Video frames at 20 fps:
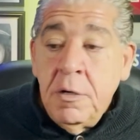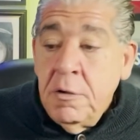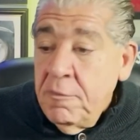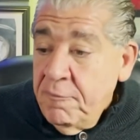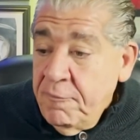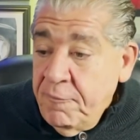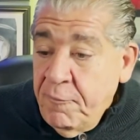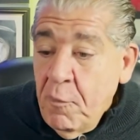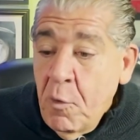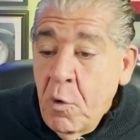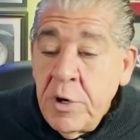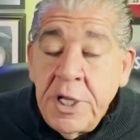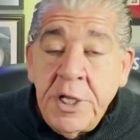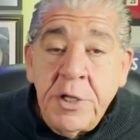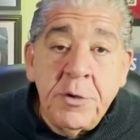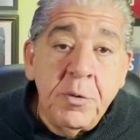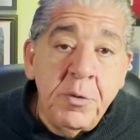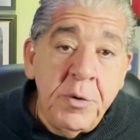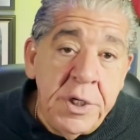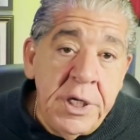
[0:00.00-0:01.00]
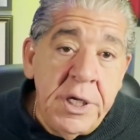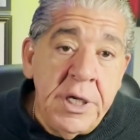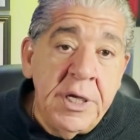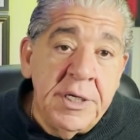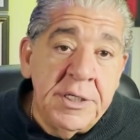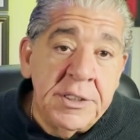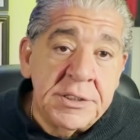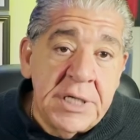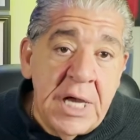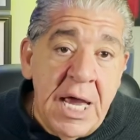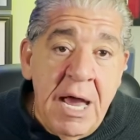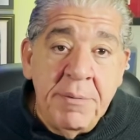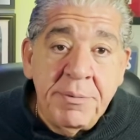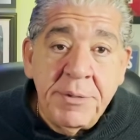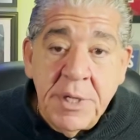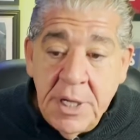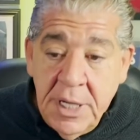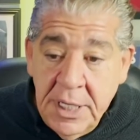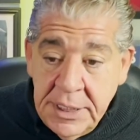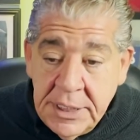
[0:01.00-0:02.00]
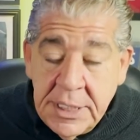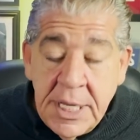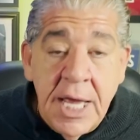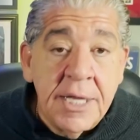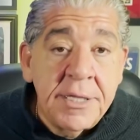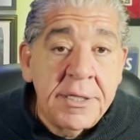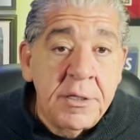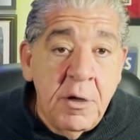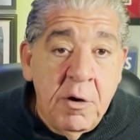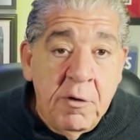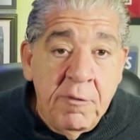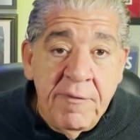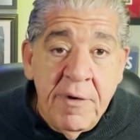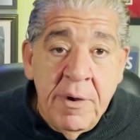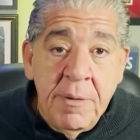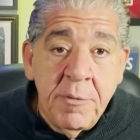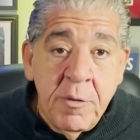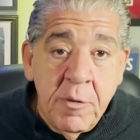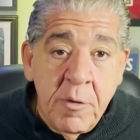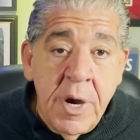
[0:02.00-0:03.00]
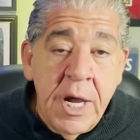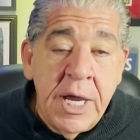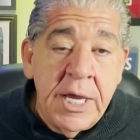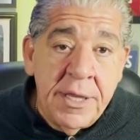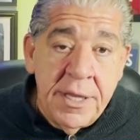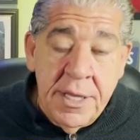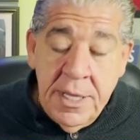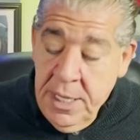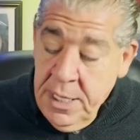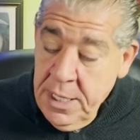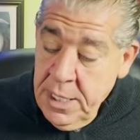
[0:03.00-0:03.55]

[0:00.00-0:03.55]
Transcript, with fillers: 42 years after her death, November 8th,